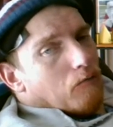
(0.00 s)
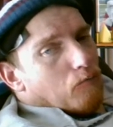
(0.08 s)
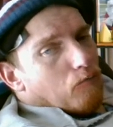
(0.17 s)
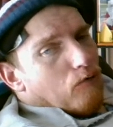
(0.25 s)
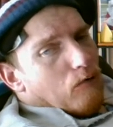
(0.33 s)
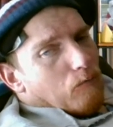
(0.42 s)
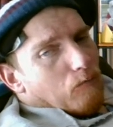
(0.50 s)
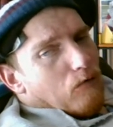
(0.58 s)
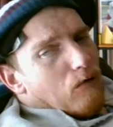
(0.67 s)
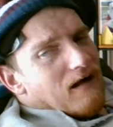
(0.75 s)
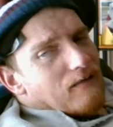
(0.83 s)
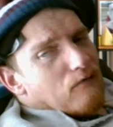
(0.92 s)

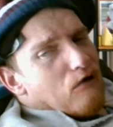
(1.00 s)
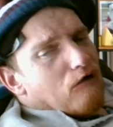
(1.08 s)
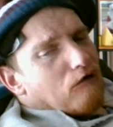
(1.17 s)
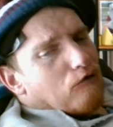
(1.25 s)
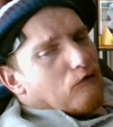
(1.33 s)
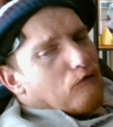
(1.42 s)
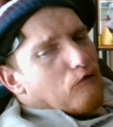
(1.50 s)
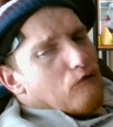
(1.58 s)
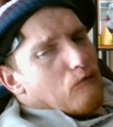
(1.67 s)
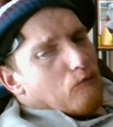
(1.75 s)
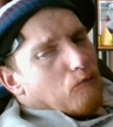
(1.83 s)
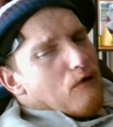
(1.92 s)
why not
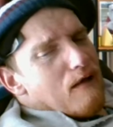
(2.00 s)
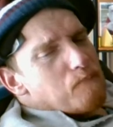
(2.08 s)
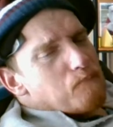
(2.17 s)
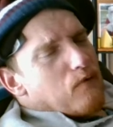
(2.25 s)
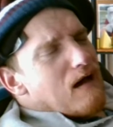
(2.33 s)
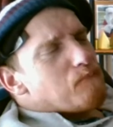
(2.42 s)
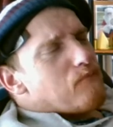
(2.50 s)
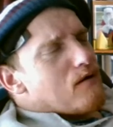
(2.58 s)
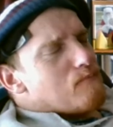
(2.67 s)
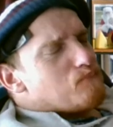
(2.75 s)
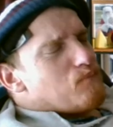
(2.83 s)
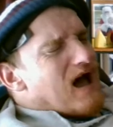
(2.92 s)
whip up a
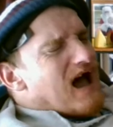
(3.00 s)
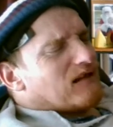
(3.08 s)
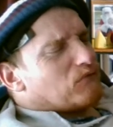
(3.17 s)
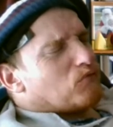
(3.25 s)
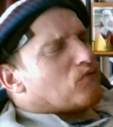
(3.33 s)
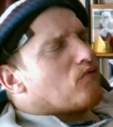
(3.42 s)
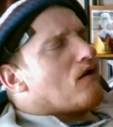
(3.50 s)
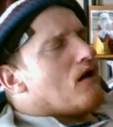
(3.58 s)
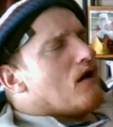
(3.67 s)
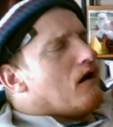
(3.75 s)
batch